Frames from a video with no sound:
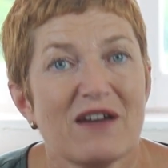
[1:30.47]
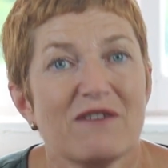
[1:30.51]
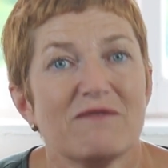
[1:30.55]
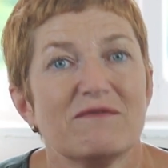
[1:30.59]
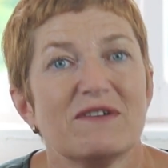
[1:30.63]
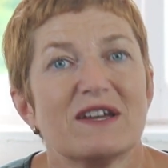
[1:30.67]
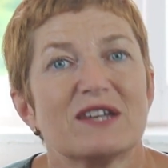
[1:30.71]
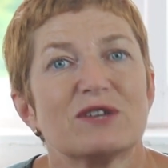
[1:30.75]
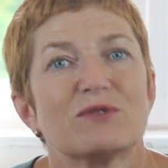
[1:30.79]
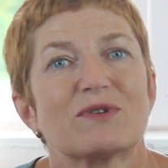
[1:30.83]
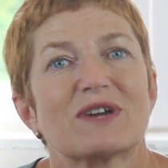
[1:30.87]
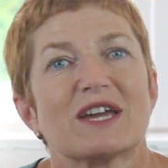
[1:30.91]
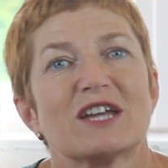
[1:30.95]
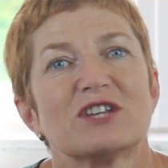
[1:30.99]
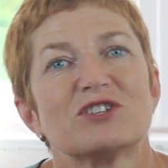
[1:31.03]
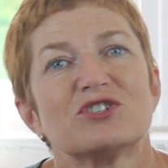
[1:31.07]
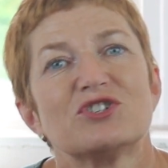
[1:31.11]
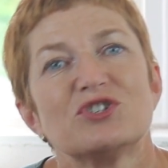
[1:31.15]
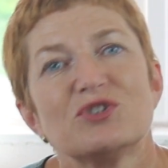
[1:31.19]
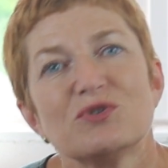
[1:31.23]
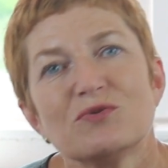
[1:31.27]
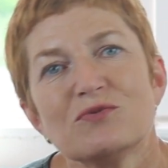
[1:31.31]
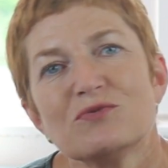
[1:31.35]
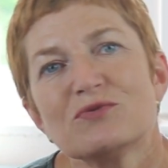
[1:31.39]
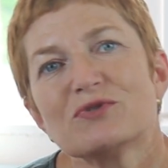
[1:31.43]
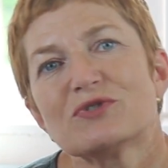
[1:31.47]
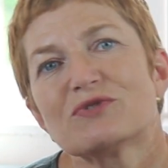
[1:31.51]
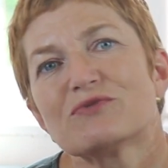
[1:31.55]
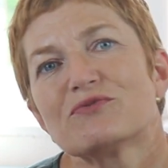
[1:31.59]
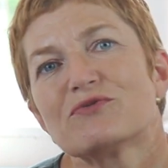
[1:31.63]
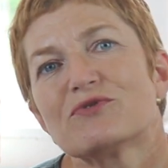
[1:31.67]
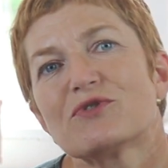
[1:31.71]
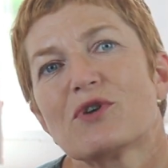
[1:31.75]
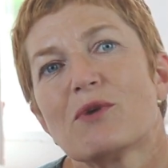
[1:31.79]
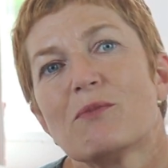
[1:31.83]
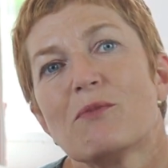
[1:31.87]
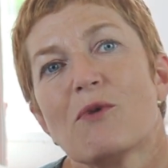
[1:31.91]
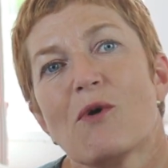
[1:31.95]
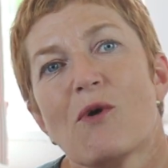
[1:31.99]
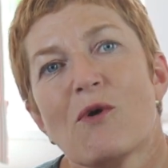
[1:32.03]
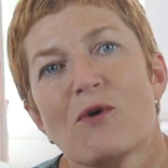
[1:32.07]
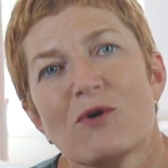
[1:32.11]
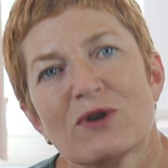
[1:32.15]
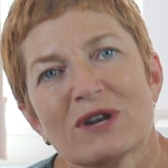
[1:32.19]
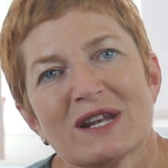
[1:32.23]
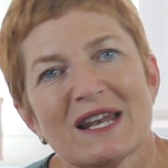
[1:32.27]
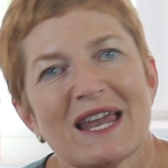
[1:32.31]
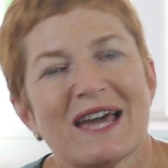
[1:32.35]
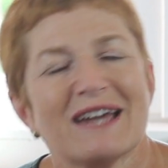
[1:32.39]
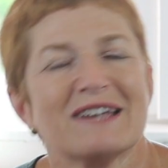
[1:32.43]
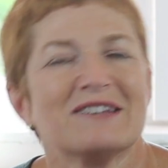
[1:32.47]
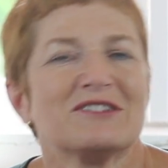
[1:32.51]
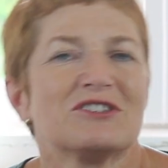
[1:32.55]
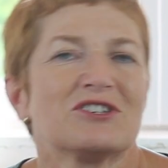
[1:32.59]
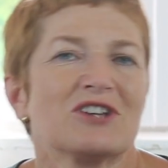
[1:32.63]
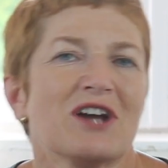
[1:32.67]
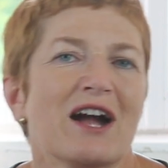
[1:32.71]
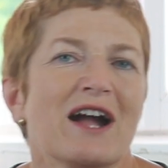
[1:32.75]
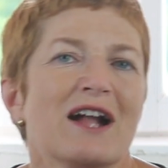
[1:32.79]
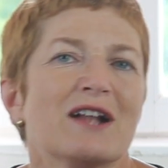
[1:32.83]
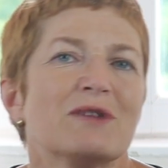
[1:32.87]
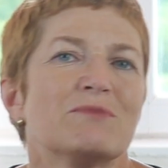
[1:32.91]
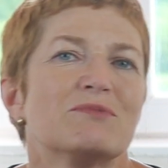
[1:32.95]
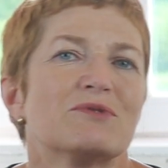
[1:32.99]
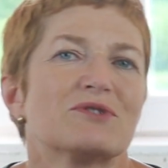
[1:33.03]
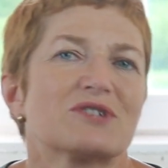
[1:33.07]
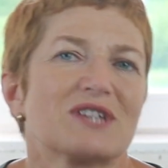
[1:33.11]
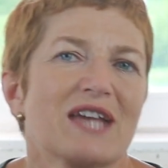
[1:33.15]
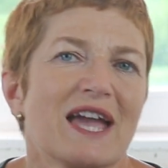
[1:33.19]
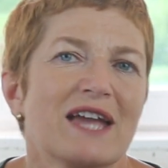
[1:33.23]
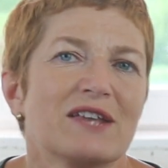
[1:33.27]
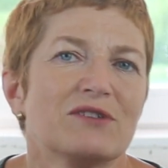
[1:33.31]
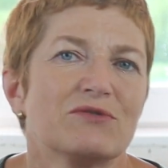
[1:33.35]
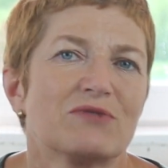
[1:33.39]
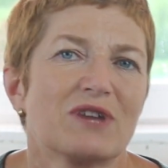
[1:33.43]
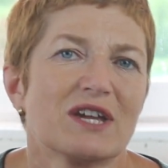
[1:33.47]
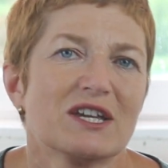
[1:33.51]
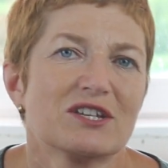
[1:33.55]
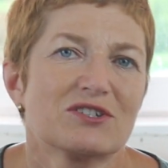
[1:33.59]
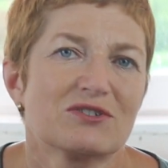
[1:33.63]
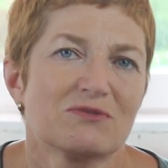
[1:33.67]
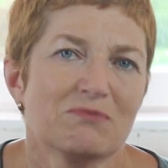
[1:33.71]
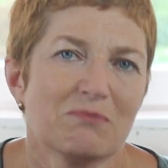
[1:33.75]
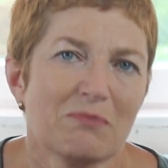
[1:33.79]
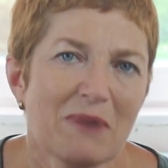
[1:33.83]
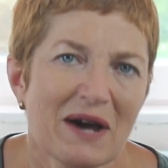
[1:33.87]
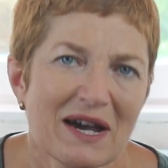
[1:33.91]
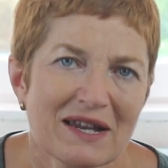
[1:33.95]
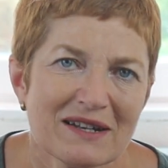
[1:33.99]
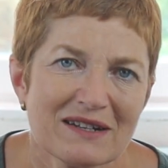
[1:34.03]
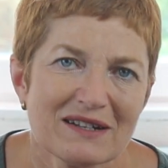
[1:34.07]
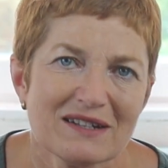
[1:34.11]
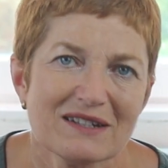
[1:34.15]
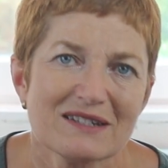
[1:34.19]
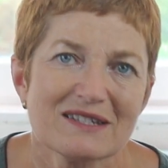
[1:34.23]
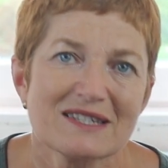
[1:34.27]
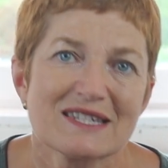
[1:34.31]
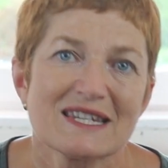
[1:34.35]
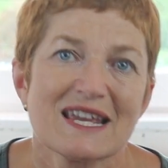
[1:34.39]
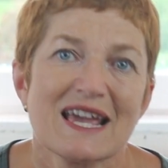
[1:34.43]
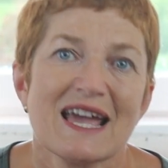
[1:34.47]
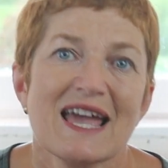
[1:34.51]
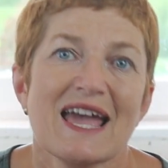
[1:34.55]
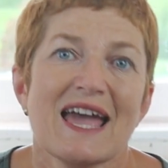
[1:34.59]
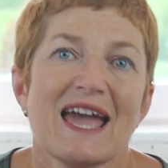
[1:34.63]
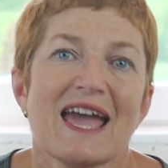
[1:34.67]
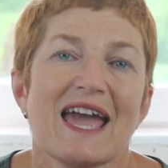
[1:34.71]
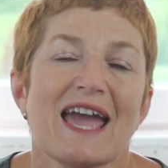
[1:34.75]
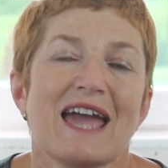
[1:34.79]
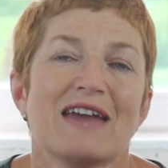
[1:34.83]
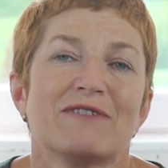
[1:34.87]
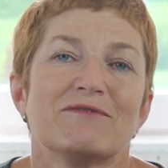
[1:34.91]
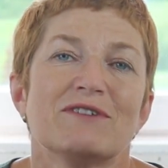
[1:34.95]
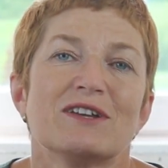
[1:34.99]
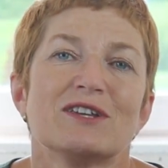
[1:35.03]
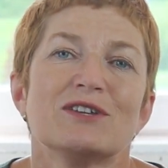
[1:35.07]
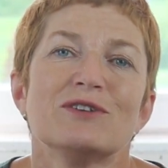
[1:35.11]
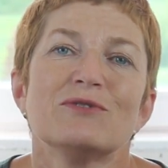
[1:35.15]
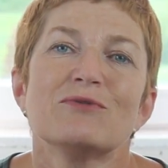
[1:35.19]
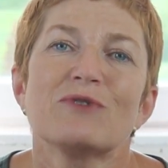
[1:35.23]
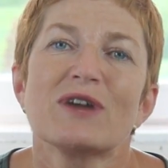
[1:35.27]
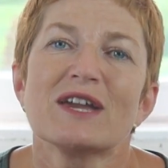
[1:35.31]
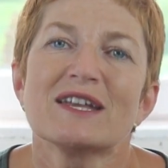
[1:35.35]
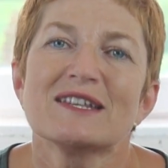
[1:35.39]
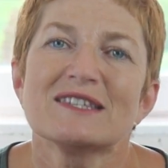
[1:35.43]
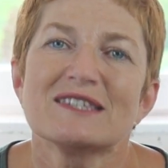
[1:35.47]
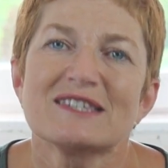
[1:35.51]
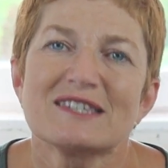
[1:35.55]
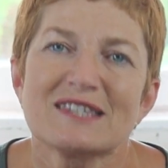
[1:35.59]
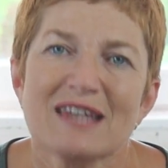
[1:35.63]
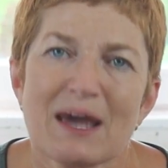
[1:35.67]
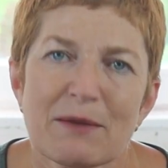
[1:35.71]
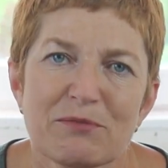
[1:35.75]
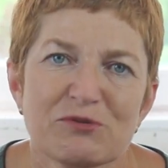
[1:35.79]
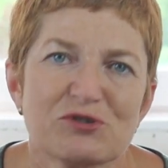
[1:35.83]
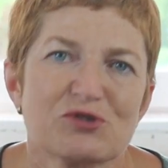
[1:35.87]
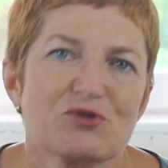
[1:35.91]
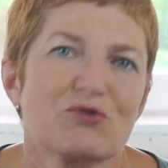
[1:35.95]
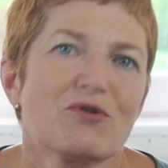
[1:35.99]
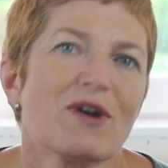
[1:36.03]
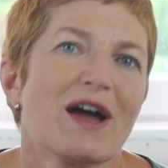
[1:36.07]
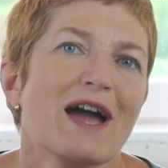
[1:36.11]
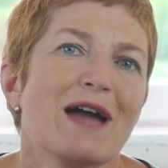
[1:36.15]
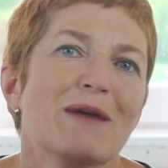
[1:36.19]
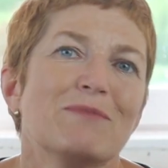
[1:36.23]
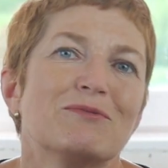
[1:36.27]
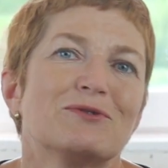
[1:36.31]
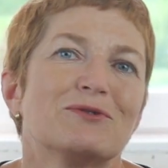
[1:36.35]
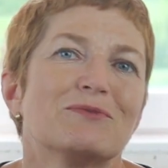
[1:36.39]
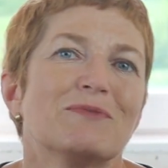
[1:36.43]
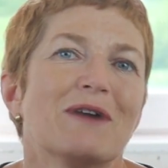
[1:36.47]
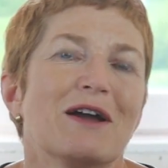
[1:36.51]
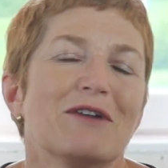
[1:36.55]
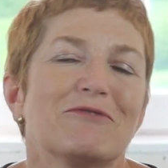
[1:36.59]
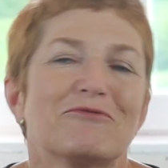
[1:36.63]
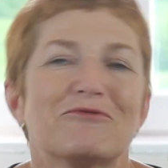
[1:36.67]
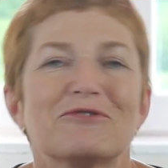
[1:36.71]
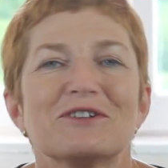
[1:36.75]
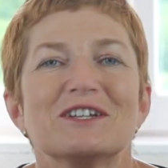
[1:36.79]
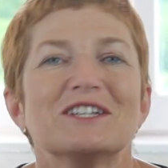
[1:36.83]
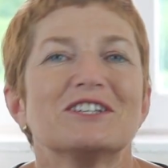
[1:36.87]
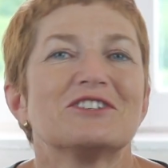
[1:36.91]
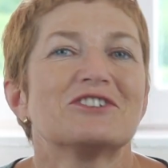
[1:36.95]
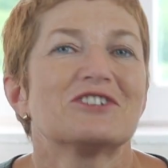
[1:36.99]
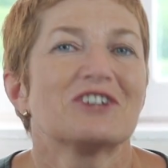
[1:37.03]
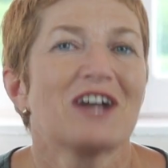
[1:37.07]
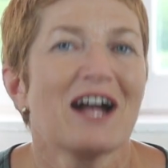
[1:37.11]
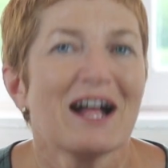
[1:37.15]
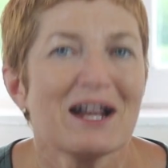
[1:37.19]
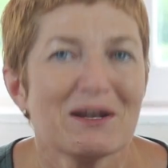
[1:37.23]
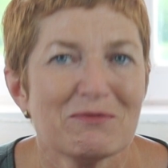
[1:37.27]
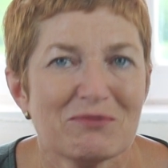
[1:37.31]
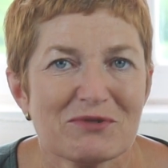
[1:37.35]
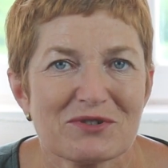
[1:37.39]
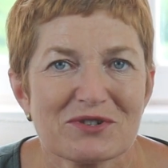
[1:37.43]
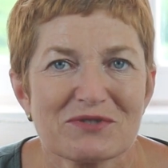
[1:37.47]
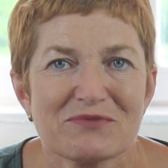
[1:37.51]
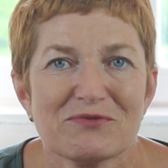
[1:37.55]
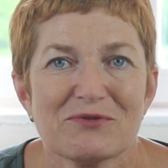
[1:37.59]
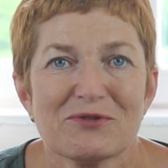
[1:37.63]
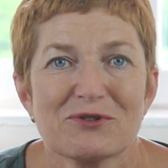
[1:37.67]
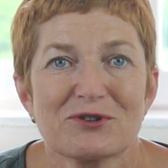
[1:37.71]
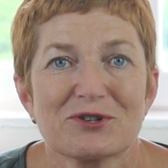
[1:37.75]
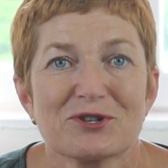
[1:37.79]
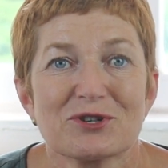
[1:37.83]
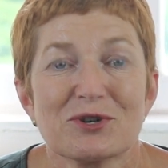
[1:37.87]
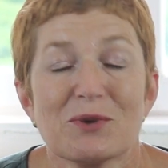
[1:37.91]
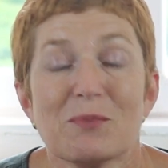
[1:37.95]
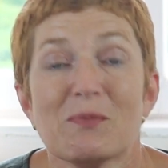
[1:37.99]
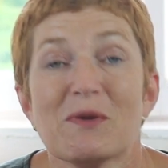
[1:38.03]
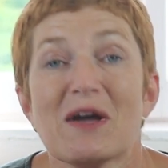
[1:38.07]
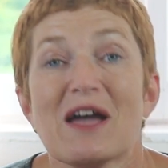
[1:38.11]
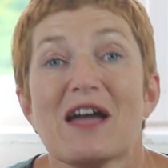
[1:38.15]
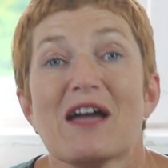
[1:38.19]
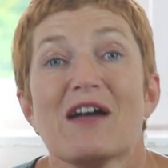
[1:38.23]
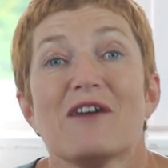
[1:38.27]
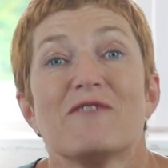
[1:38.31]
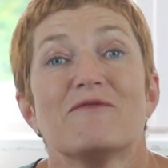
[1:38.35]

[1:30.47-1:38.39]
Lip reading: where you can choose from online childbirth education bundles and where you can subscribe to my free childbirth workshop,